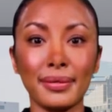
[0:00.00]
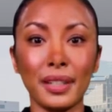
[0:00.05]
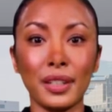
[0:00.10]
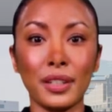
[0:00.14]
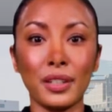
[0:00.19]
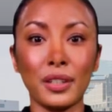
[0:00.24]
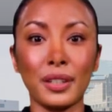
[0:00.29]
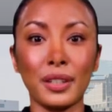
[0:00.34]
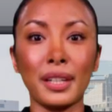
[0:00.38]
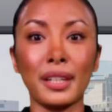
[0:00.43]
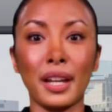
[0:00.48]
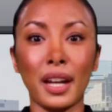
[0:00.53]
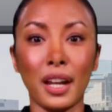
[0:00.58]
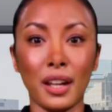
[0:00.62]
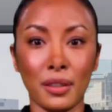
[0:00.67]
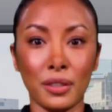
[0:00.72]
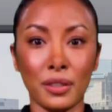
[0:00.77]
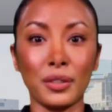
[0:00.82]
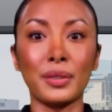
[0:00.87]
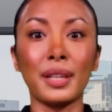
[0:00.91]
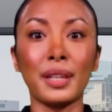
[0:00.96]
you can
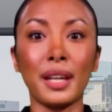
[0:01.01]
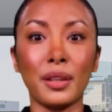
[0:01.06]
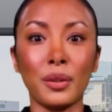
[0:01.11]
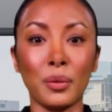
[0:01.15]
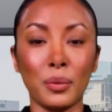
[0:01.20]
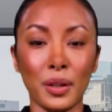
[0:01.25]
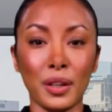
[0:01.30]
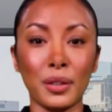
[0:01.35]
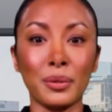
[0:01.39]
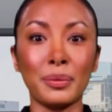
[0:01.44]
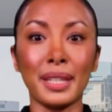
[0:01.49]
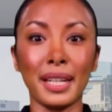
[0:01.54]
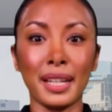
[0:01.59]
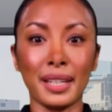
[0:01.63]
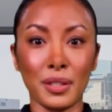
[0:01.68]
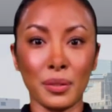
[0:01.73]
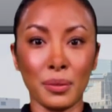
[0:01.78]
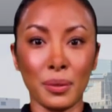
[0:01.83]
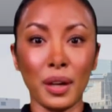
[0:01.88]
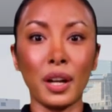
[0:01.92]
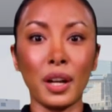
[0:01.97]
help create a
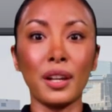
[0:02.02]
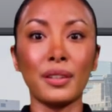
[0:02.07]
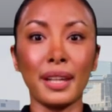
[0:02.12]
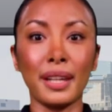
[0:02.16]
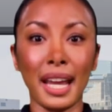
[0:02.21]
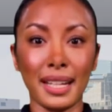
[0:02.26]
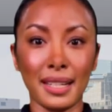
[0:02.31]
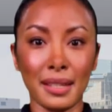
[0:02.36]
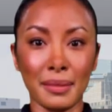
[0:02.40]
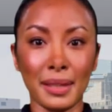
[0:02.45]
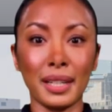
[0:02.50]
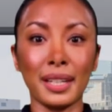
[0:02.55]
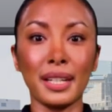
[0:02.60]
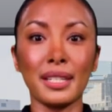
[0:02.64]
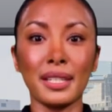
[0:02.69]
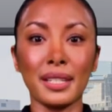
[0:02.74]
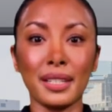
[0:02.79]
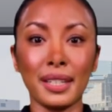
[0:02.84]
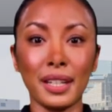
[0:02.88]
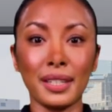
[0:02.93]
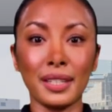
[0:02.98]
workplace where harassment
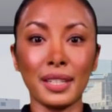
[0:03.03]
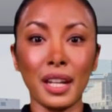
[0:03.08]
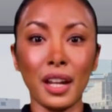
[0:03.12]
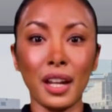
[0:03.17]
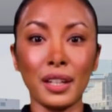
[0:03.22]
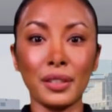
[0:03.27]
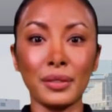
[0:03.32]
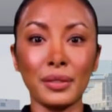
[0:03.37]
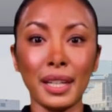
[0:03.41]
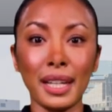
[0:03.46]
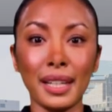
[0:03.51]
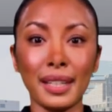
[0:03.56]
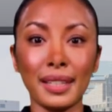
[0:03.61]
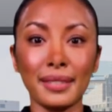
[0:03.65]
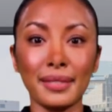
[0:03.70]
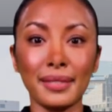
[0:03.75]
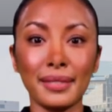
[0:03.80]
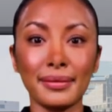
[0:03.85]
is not tolerated.